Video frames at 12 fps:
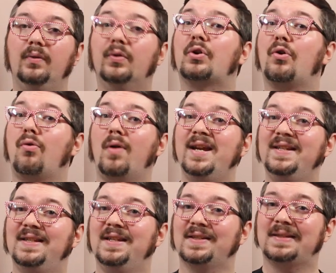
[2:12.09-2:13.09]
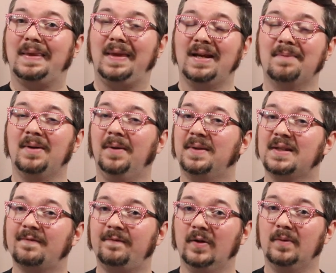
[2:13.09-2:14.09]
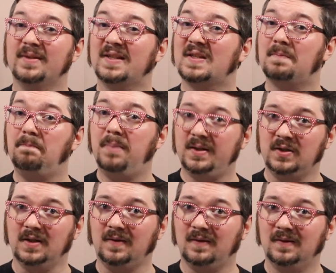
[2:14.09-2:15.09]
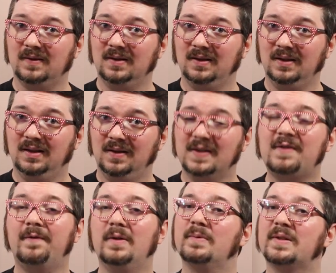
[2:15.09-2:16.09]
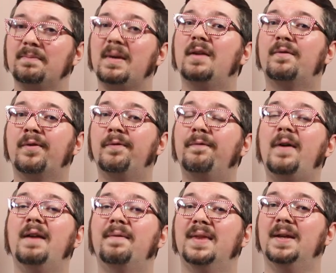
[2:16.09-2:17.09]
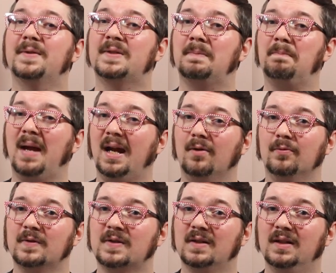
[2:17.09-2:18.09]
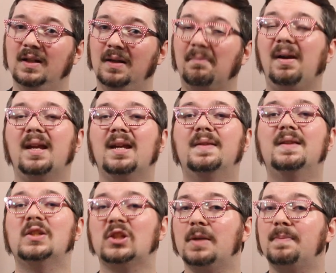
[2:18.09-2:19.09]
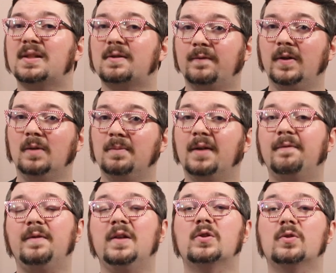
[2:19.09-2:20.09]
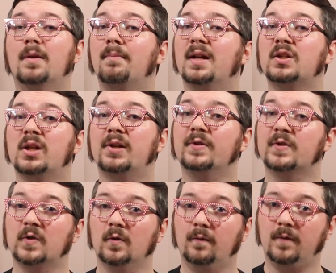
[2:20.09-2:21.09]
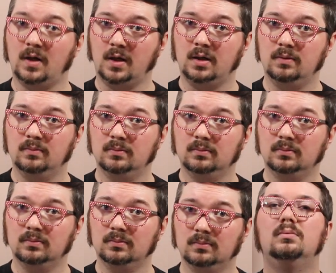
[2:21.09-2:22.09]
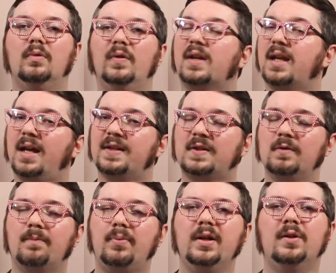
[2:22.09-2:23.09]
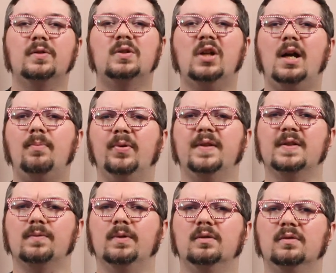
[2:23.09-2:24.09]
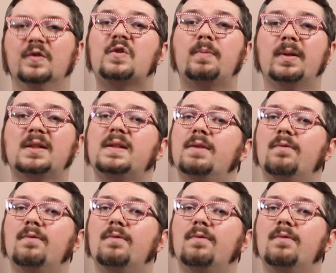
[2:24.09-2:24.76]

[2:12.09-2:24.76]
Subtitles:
The craziest thing about this film is its budget. This film was made for £5,000, making it the cheapest film I've featured on my channel so far. The cast do a pretty good job with this one, especially